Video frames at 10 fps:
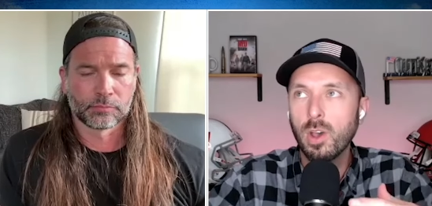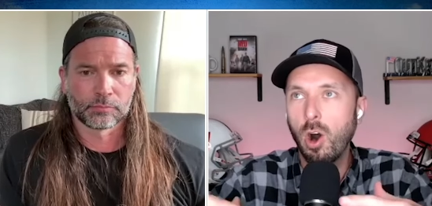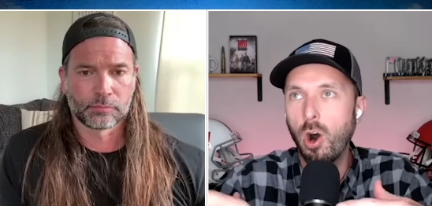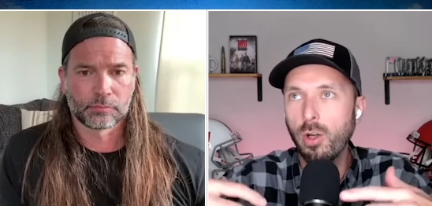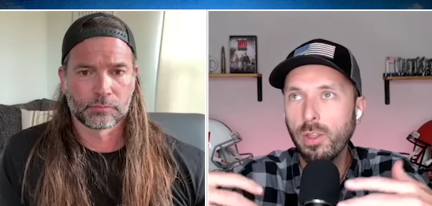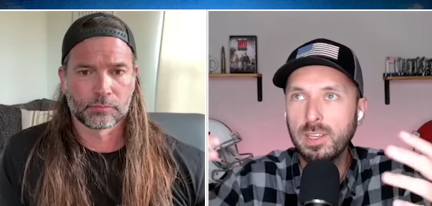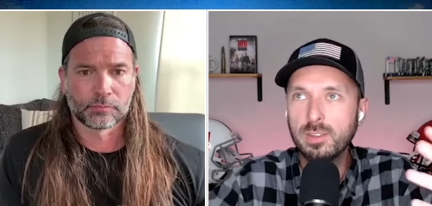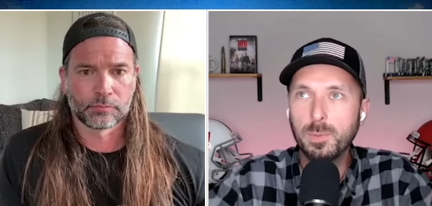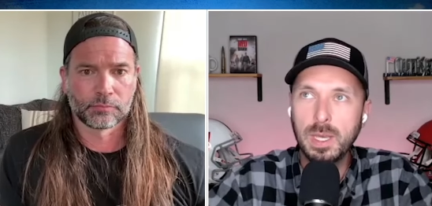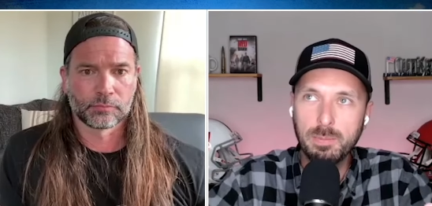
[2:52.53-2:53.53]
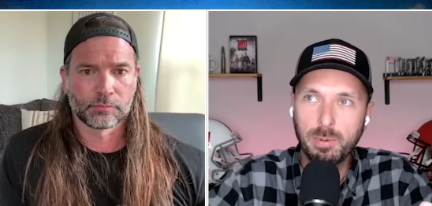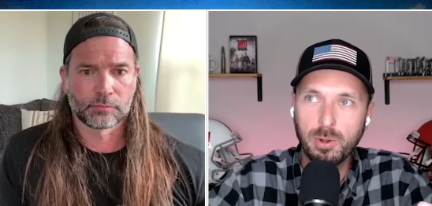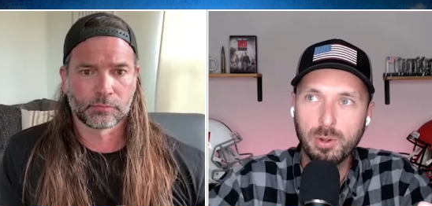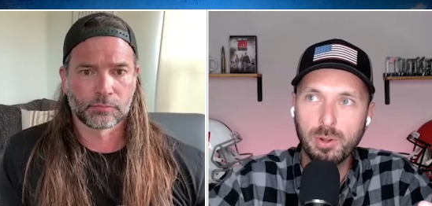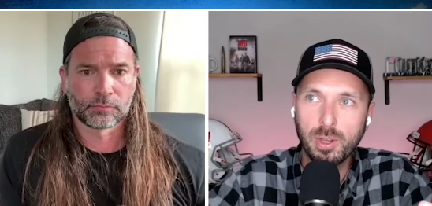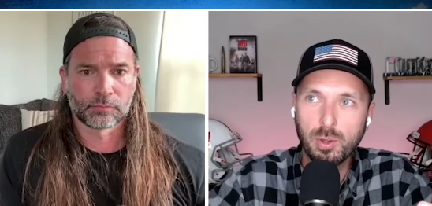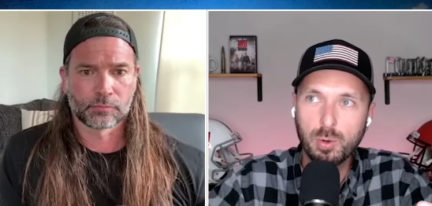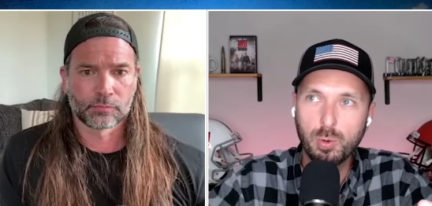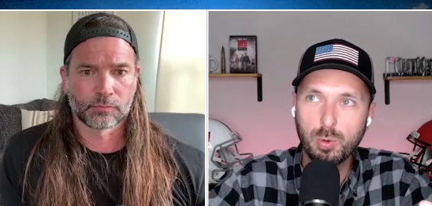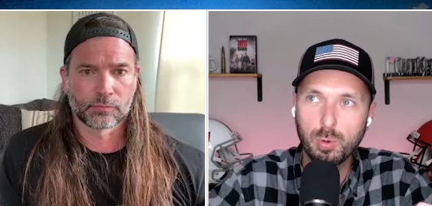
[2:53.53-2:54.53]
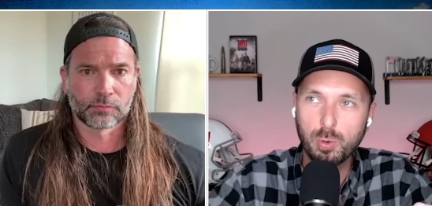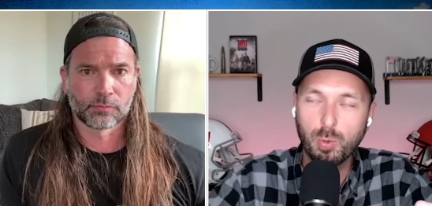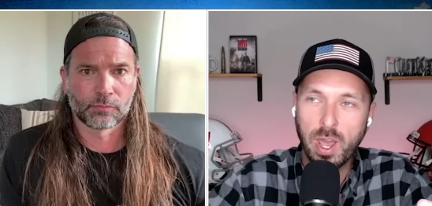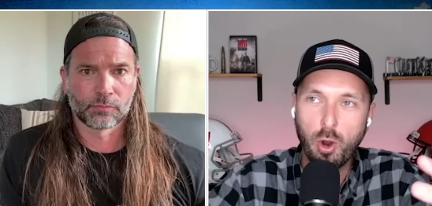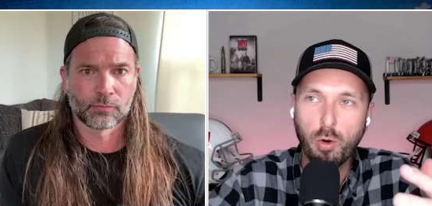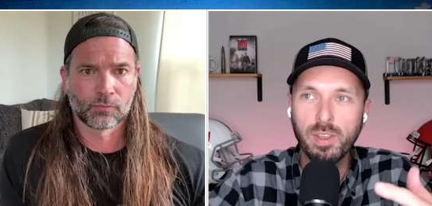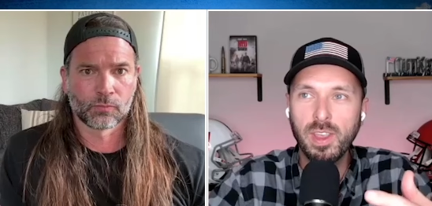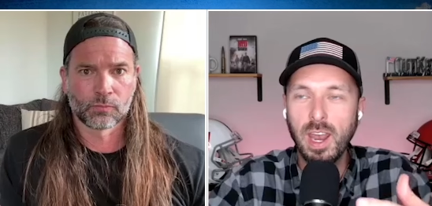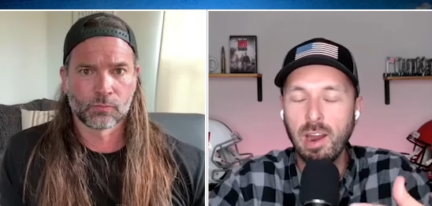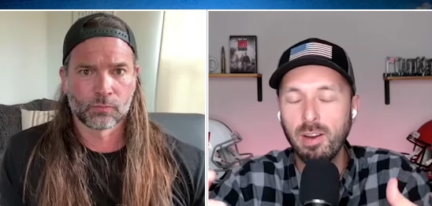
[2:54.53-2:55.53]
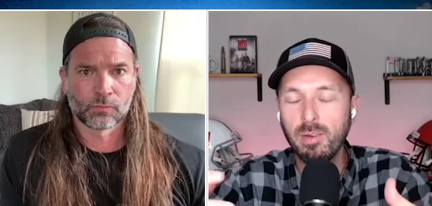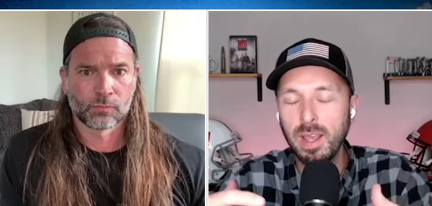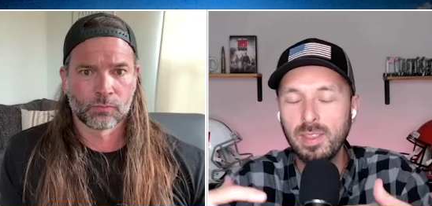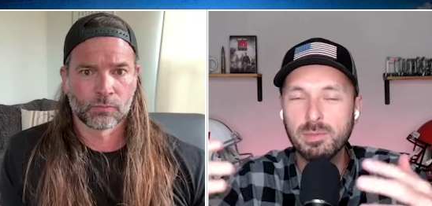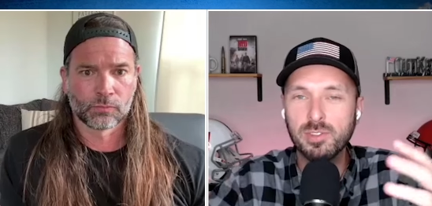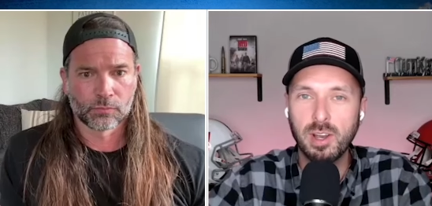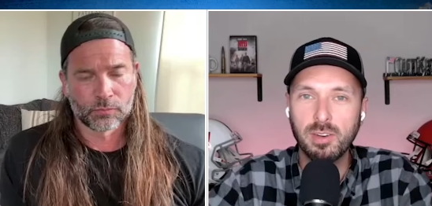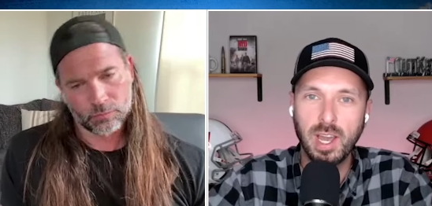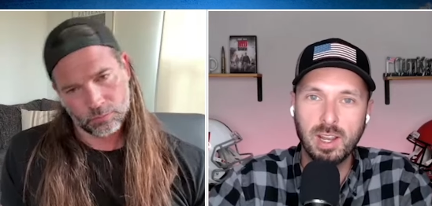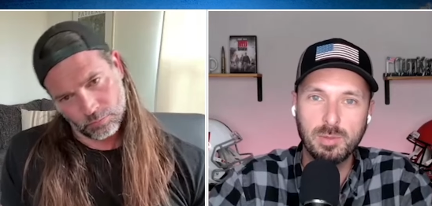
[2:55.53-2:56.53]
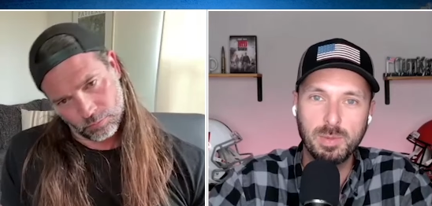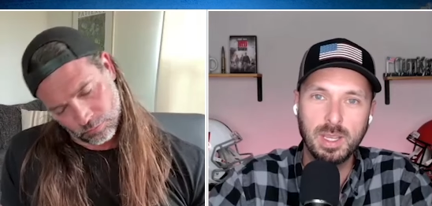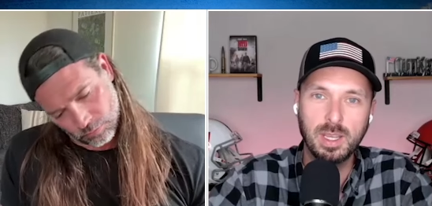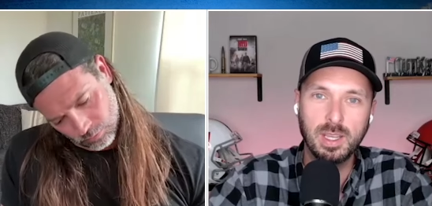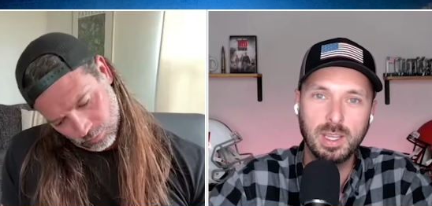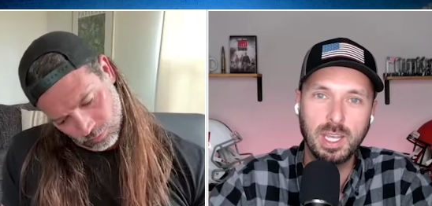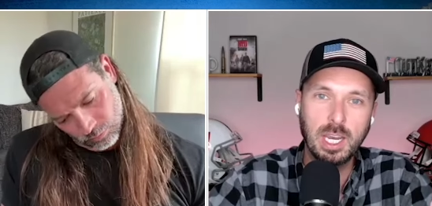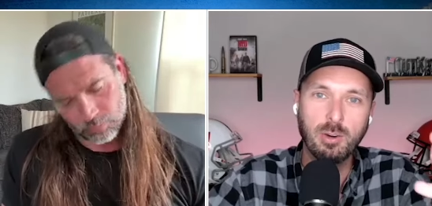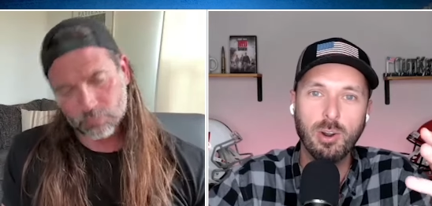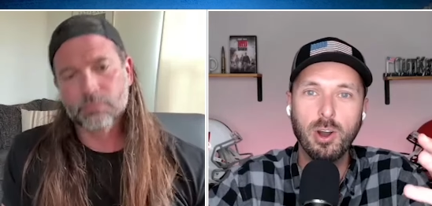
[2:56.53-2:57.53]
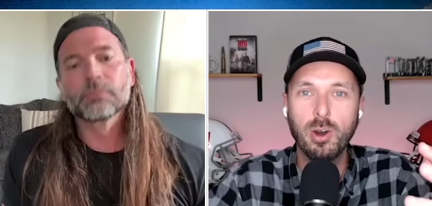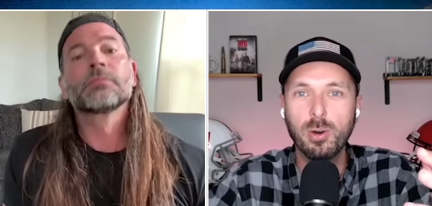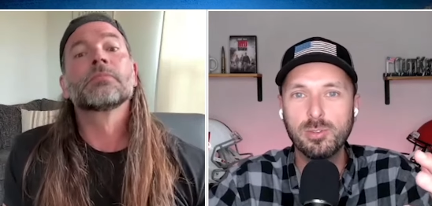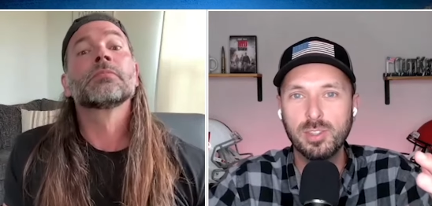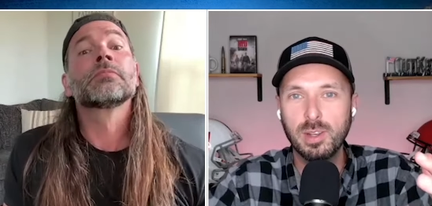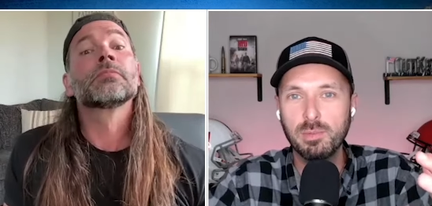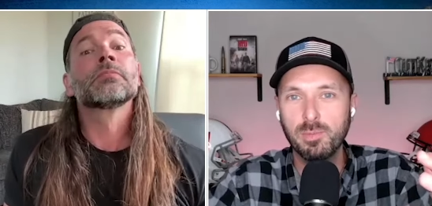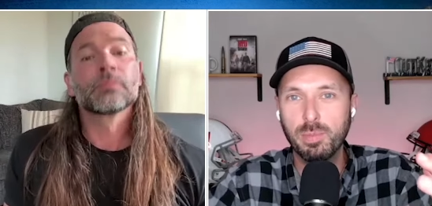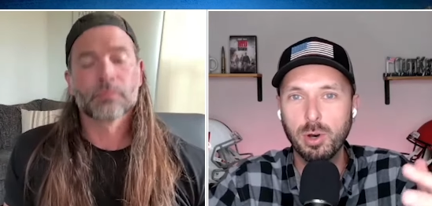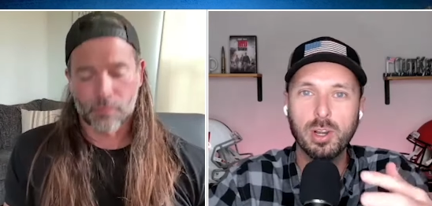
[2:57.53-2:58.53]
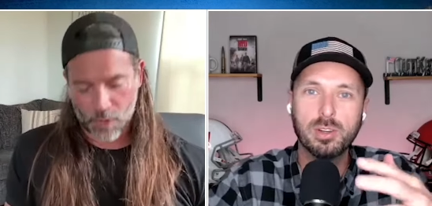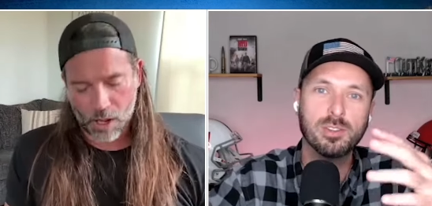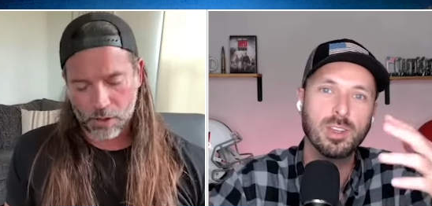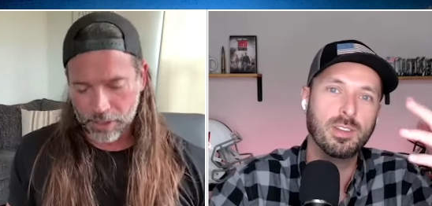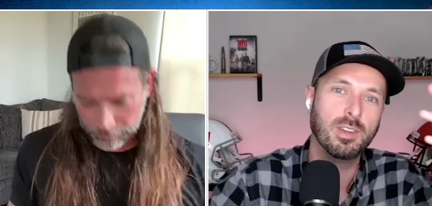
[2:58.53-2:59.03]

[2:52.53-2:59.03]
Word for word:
Speaker 1: all these people who went over there and made themselves out to be heroes and books oh, yeah. and